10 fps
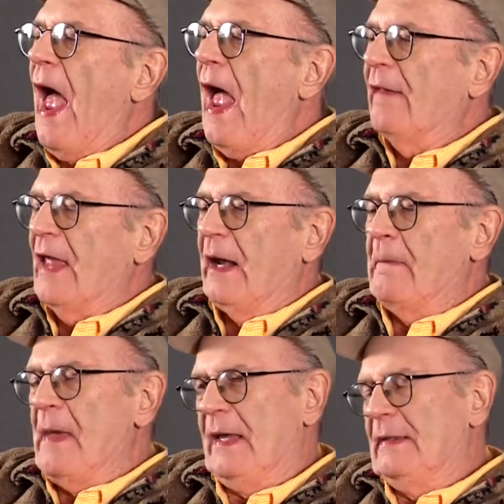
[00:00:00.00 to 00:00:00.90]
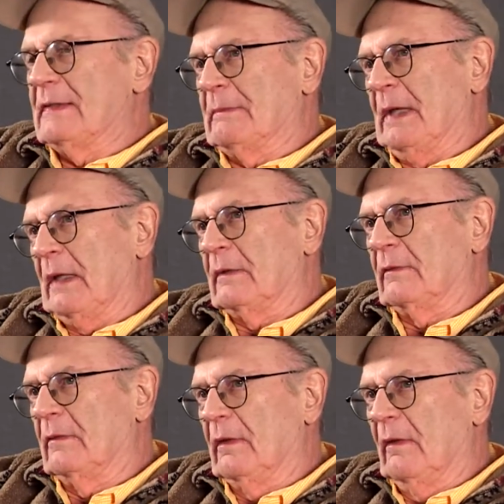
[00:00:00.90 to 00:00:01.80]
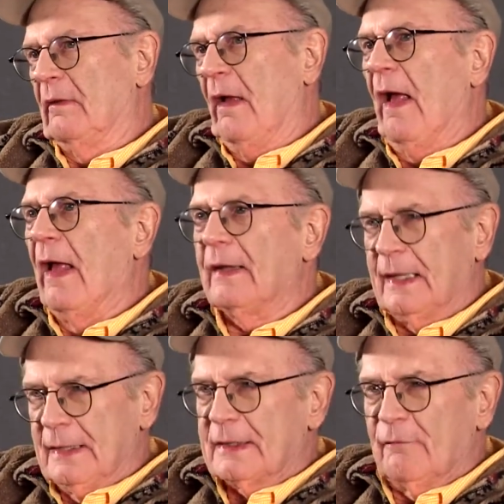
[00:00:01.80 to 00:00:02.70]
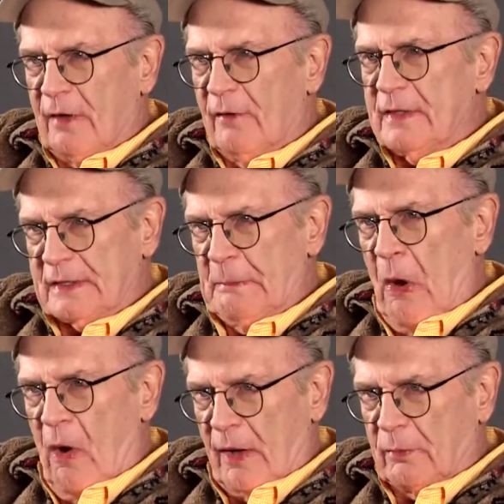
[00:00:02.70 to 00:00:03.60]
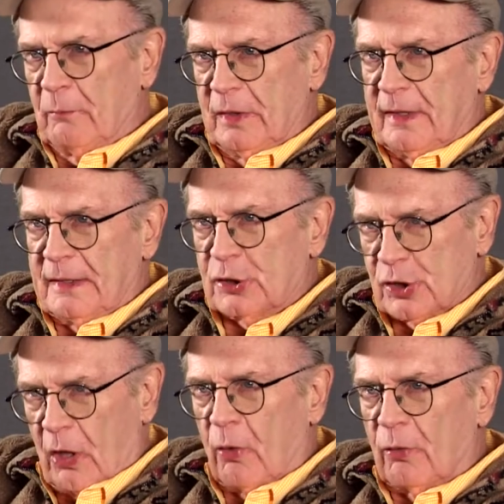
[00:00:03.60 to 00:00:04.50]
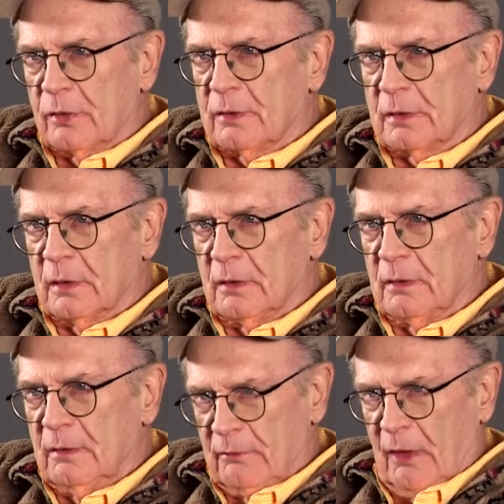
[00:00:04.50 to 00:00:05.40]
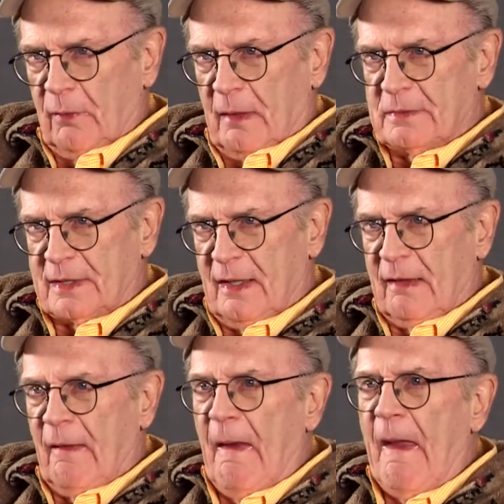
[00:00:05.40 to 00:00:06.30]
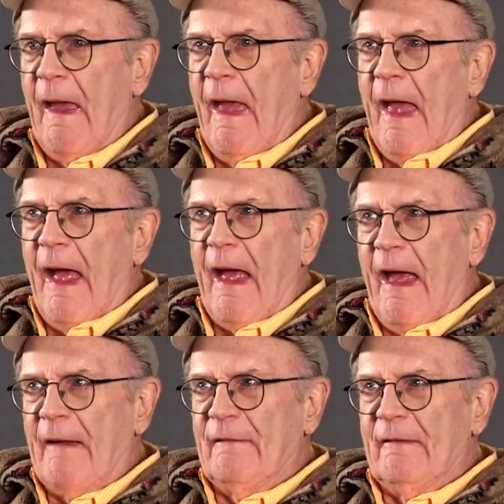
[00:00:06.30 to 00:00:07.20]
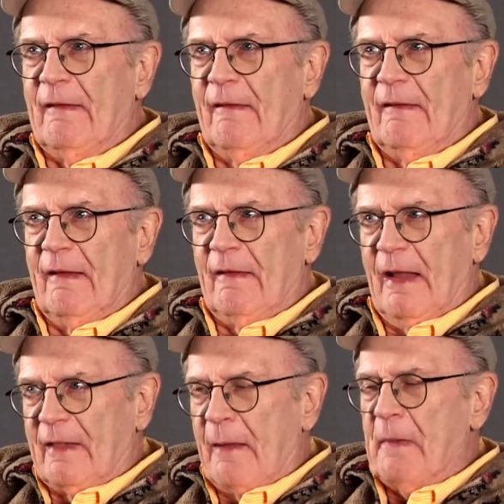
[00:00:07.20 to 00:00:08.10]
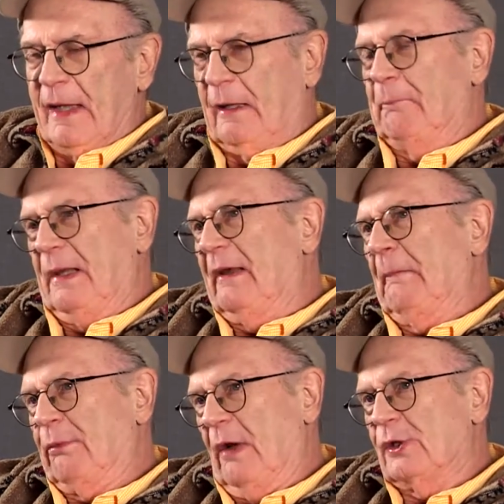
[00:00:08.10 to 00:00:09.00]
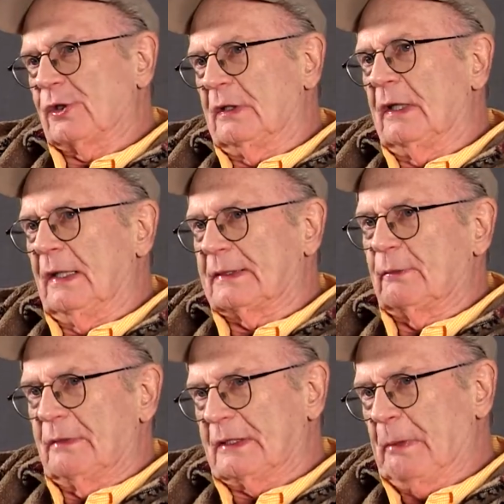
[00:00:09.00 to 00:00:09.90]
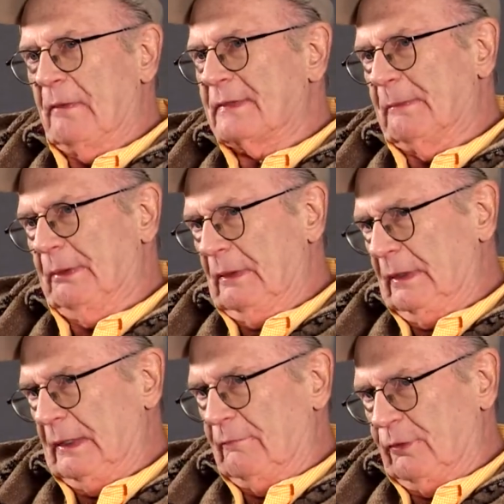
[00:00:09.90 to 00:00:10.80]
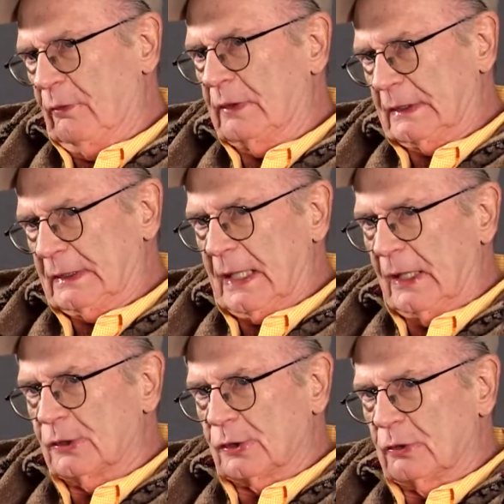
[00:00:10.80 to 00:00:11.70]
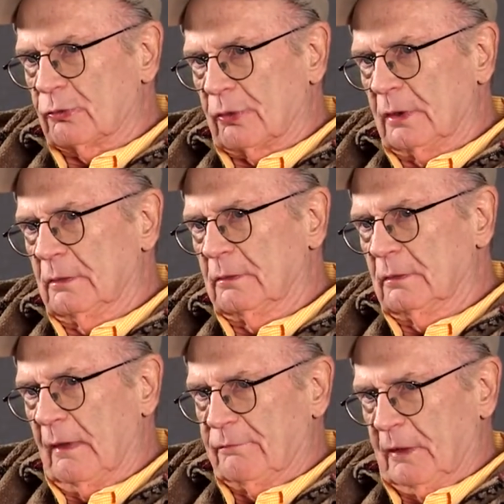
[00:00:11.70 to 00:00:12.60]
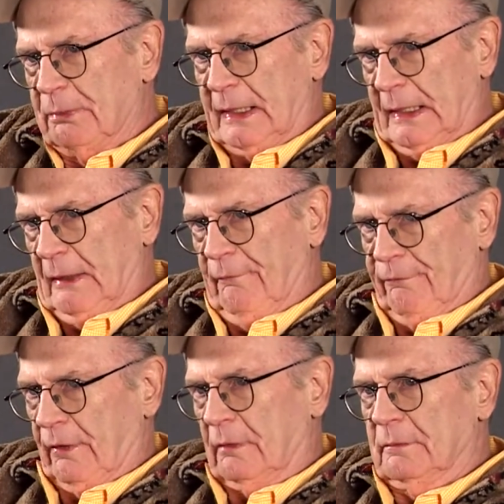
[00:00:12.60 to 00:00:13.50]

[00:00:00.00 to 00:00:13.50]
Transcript: And that amazed me. Kids are very smart with these shows. You know what I'm saying? And they make a big impression, and it's a responsibility if you entertain children. You have to be careful.